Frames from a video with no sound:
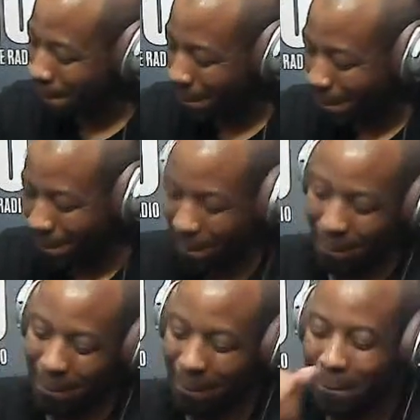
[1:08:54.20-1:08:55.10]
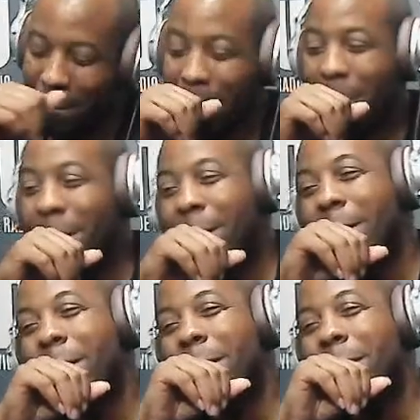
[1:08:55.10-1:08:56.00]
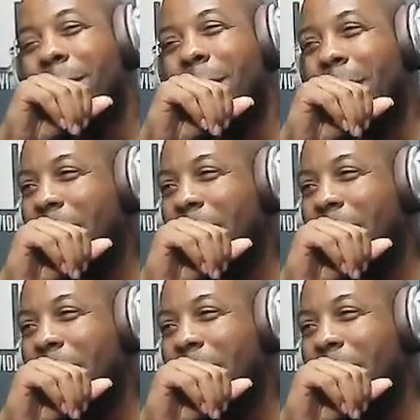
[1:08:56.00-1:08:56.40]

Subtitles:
Like I said it at the beginning,